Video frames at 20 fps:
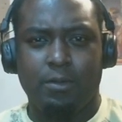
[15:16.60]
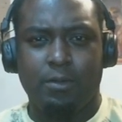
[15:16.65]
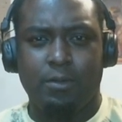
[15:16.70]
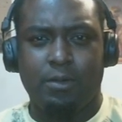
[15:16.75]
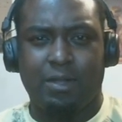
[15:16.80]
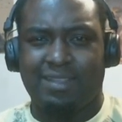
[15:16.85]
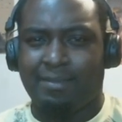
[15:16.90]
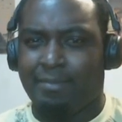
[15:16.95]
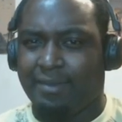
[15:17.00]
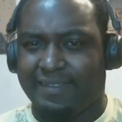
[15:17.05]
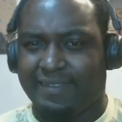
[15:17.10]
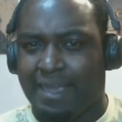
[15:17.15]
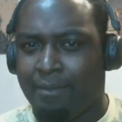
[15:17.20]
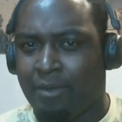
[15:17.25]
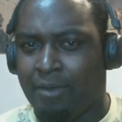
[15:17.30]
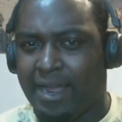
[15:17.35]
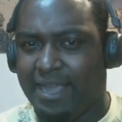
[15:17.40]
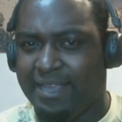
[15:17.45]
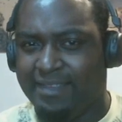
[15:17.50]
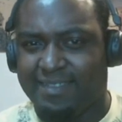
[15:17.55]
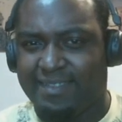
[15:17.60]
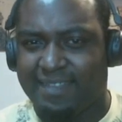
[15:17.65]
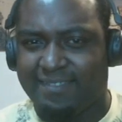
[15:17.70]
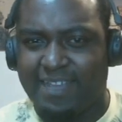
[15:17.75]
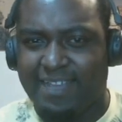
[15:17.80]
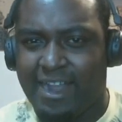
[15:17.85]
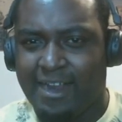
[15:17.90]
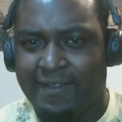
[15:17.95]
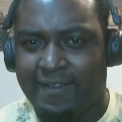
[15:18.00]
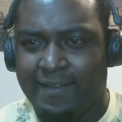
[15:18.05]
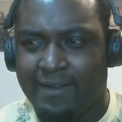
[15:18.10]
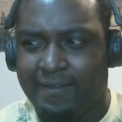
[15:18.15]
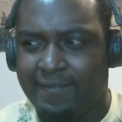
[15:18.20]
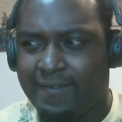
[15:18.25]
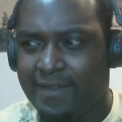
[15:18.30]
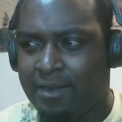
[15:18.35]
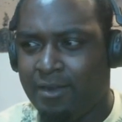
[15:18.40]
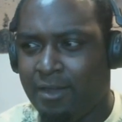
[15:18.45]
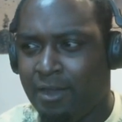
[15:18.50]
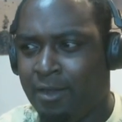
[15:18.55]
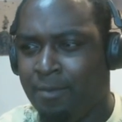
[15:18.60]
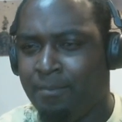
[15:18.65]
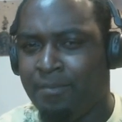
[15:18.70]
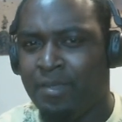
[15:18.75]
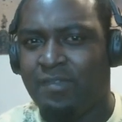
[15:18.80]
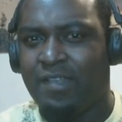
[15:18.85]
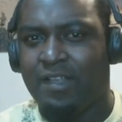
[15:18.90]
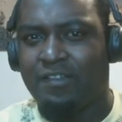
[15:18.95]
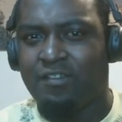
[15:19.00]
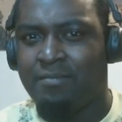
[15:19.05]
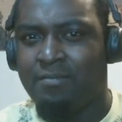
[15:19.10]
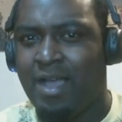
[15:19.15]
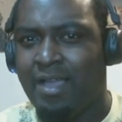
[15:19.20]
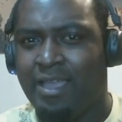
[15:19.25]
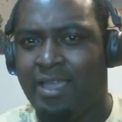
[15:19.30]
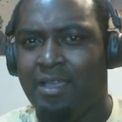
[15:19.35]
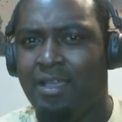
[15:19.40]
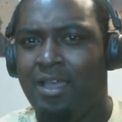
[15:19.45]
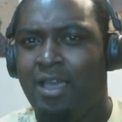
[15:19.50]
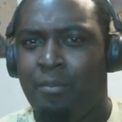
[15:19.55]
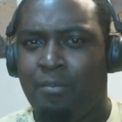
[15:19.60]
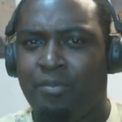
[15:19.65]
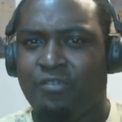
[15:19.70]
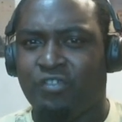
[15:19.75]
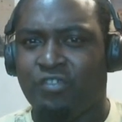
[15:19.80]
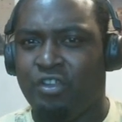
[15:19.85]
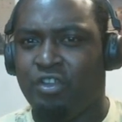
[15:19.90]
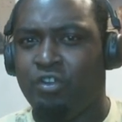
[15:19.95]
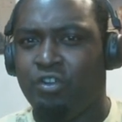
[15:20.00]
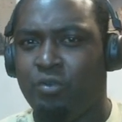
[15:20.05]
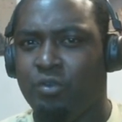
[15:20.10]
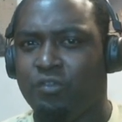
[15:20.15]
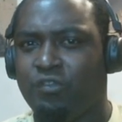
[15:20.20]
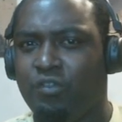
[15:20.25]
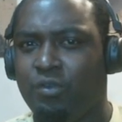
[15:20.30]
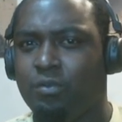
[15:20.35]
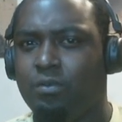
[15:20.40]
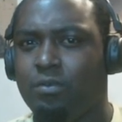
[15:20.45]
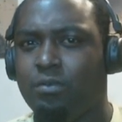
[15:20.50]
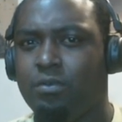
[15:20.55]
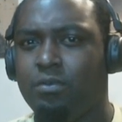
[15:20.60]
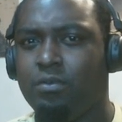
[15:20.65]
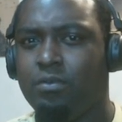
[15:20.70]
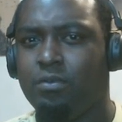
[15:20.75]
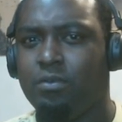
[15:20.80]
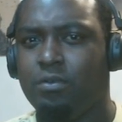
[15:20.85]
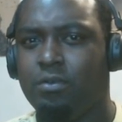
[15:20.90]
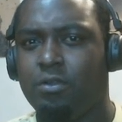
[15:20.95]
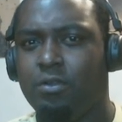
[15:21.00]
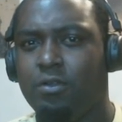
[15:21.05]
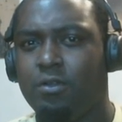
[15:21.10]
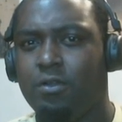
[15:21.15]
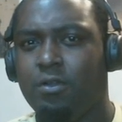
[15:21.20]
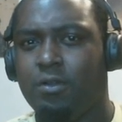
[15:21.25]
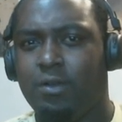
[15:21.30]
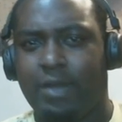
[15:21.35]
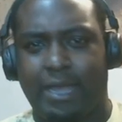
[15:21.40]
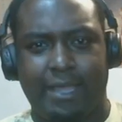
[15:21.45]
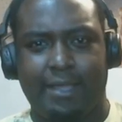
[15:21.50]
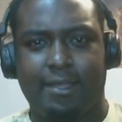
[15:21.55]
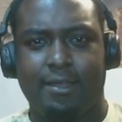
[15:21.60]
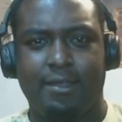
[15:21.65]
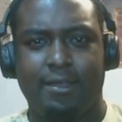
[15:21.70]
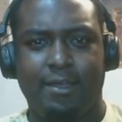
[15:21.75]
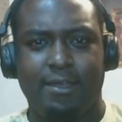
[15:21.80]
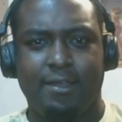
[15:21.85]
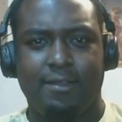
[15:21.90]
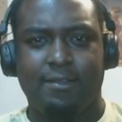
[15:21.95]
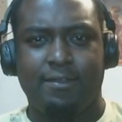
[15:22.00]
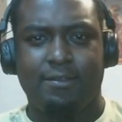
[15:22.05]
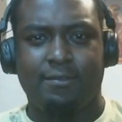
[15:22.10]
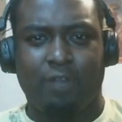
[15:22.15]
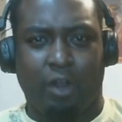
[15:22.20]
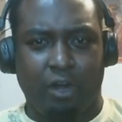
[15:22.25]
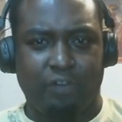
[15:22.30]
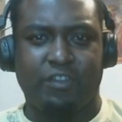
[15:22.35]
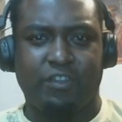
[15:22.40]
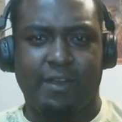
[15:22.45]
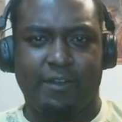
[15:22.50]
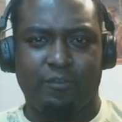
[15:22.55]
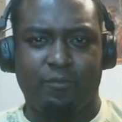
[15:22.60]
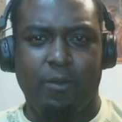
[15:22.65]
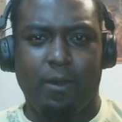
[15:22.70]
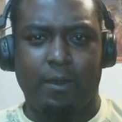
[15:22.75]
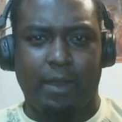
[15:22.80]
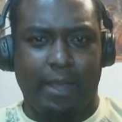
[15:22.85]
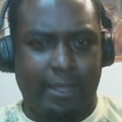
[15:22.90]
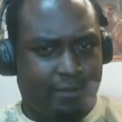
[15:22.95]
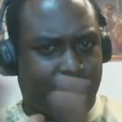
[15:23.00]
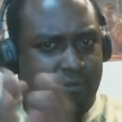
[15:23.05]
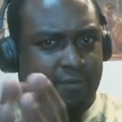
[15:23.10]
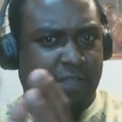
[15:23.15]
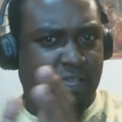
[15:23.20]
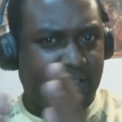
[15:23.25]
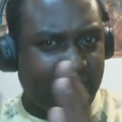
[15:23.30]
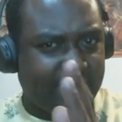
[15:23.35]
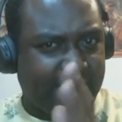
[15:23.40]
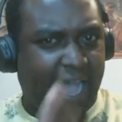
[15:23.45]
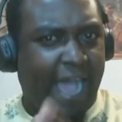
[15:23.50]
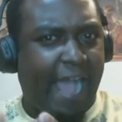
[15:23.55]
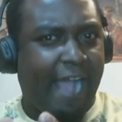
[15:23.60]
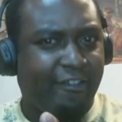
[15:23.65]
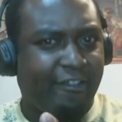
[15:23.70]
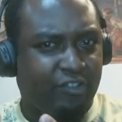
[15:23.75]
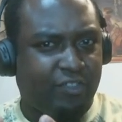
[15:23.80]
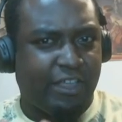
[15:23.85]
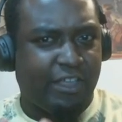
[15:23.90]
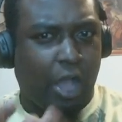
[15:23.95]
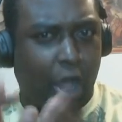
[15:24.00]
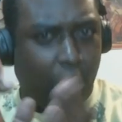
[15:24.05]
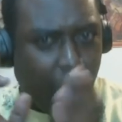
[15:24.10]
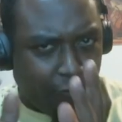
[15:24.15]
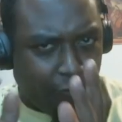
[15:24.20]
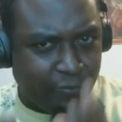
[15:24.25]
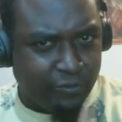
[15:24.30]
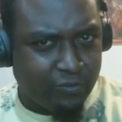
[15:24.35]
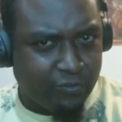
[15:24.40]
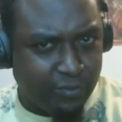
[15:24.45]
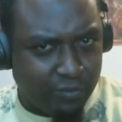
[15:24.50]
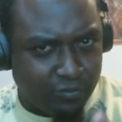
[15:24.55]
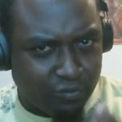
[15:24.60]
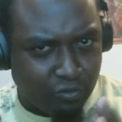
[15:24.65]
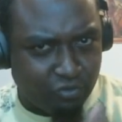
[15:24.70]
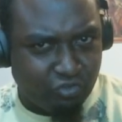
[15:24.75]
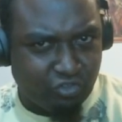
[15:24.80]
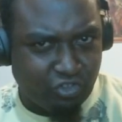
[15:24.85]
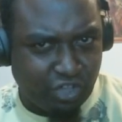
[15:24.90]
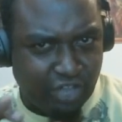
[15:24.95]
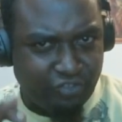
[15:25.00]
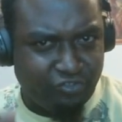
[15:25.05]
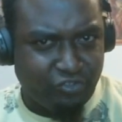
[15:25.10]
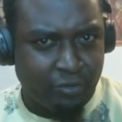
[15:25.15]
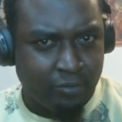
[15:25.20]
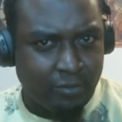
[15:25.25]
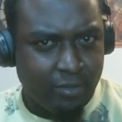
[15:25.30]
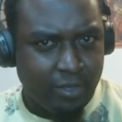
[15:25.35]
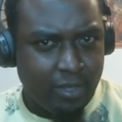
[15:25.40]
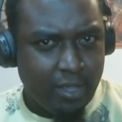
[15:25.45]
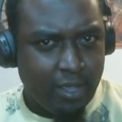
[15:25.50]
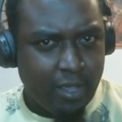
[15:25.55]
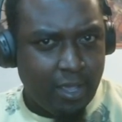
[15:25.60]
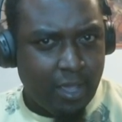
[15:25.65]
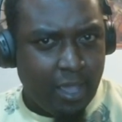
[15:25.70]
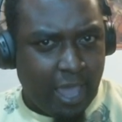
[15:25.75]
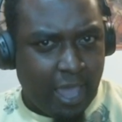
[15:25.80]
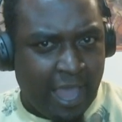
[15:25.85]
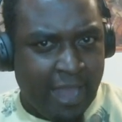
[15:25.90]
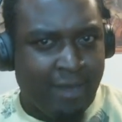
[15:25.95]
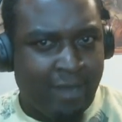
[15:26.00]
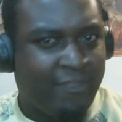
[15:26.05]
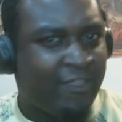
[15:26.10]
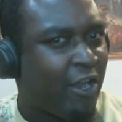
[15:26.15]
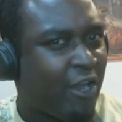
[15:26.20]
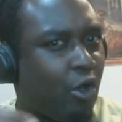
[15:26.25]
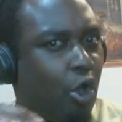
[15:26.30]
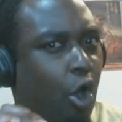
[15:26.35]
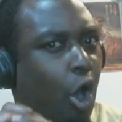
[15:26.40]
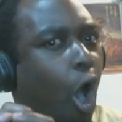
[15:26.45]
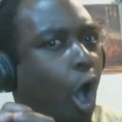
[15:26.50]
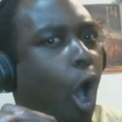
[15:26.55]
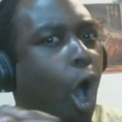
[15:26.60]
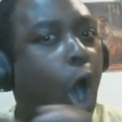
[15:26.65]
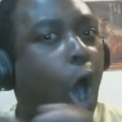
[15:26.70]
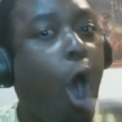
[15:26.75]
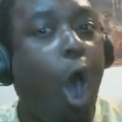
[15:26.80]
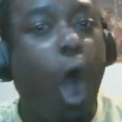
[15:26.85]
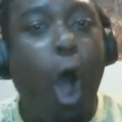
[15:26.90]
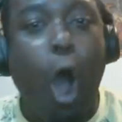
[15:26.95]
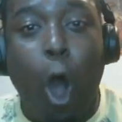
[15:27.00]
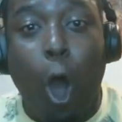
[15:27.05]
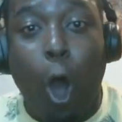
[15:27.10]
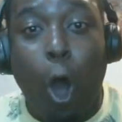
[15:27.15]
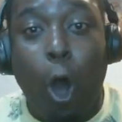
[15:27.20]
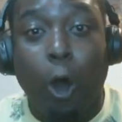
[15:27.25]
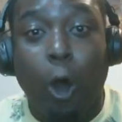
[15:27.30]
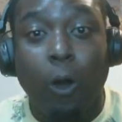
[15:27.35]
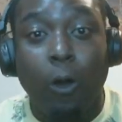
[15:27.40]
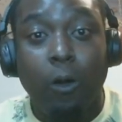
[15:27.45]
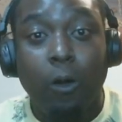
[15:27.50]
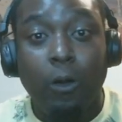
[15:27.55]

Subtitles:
Atomic Samurai, he's less tired than Tatsumaki. I'm pretty sure he could do it, too. Like, Darkshine as well. Like, these guys are the offense of the association, and they're all